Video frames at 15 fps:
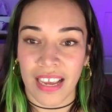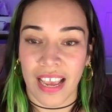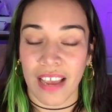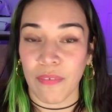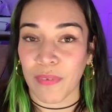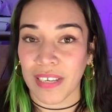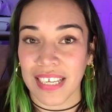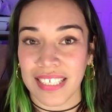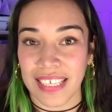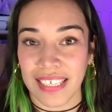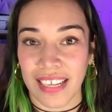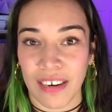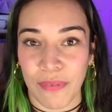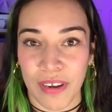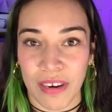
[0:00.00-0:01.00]
And one last thing
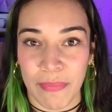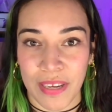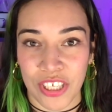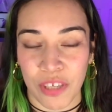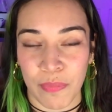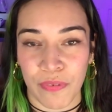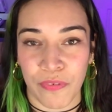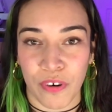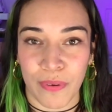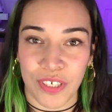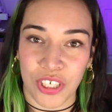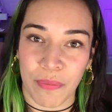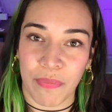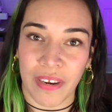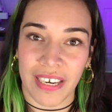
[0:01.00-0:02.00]
that I want to mention before we
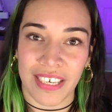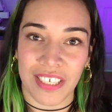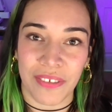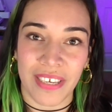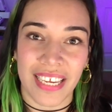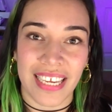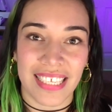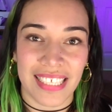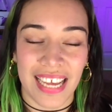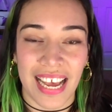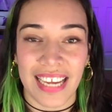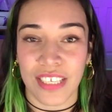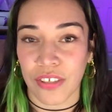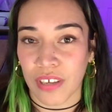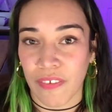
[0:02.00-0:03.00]
jump right into it is that
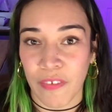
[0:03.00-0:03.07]
I do have a